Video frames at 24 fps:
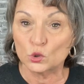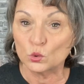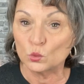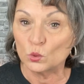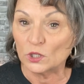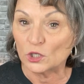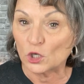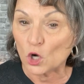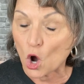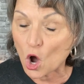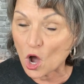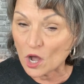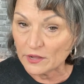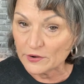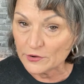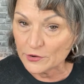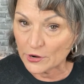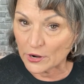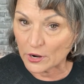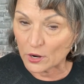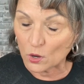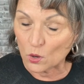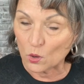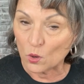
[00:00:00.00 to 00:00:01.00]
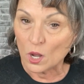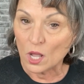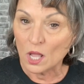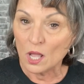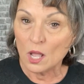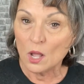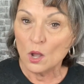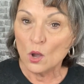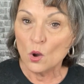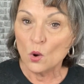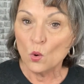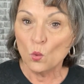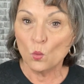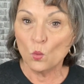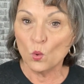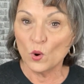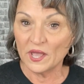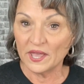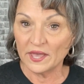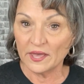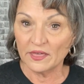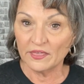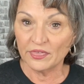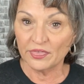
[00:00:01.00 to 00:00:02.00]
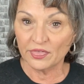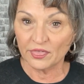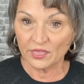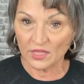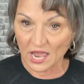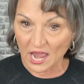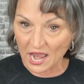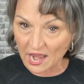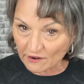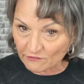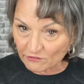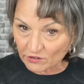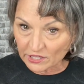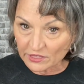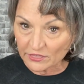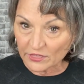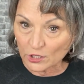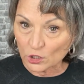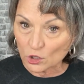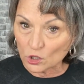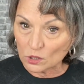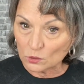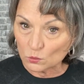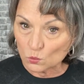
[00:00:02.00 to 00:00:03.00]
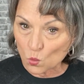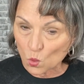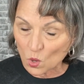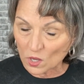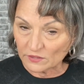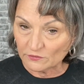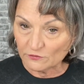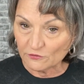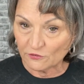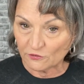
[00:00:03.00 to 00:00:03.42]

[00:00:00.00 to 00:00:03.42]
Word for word: to a condo with everything on one